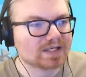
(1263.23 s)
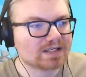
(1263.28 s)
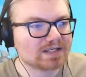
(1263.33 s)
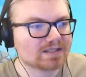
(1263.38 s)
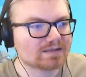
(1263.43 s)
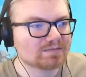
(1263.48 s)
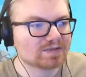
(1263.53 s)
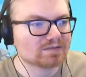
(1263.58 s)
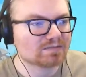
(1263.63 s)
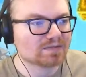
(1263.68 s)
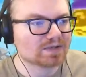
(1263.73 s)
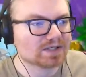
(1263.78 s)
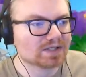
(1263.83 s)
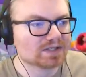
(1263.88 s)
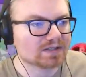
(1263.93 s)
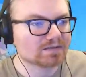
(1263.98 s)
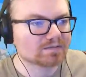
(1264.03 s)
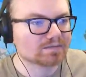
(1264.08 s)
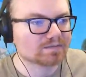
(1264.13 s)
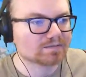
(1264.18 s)
I need to be a
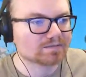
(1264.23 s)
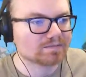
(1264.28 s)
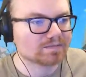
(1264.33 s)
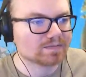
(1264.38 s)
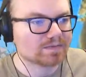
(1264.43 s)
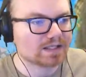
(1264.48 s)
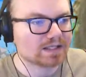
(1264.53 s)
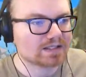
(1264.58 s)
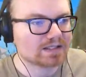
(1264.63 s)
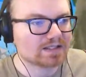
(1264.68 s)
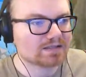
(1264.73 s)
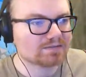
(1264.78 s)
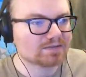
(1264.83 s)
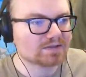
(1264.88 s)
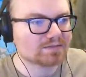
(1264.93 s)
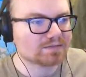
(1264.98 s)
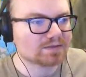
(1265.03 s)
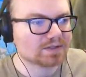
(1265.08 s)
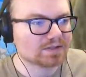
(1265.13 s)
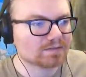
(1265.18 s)
bee. I need to
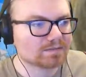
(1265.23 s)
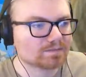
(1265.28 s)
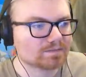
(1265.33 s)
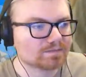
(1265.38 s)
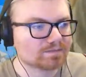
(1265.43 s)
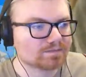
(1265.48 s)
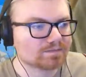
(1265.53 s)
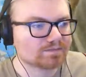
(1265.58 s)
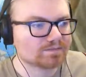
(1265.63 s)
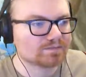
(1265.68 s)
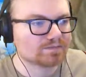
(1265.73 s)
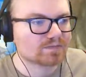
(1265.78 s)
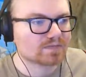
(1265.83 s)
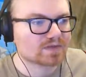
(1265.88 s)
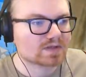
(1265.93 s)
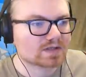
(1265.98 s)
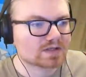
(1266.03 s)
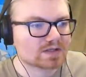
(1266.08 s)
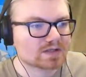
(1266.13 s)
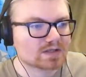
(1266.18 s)
be a bee.
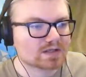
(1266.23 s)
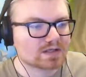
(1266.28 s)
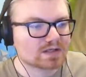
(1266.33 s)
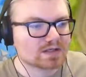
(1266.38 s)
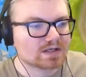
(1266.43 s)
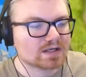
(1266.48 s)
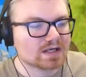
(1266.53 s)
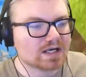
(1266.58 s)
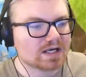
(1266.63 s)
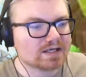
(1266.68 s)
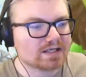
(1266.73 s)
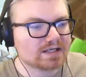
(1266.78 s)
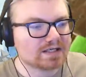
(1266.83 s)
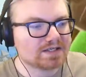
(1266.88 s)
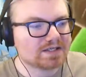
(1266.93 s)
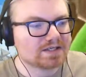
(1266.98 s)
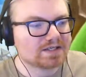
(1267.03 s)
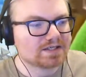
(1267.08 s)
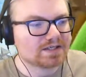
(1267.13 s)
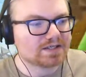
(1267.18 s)
I
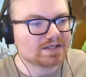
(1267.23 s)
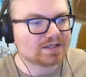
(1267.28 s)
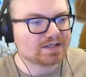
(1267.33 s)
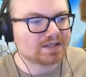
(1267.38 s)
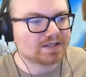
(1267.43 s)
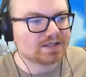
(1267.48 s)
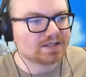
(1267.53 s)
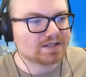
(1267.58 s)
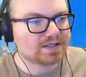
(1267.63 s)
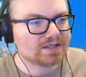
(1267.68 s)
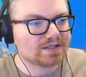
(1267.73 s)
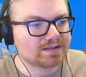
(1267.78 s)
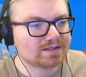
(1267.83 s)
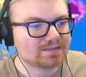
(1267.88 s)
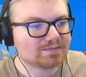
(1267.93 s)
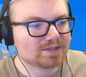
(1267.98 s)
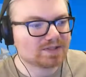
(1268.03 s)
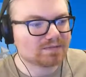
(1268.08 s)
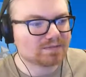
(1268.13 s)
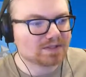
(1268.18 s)
need
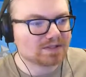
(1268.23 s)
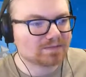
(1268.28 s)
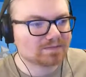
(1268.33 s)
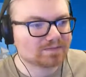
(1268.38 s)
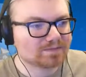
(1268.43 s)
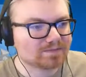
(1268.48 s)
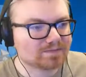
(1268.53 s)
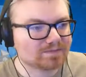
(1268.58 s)
to be a bee.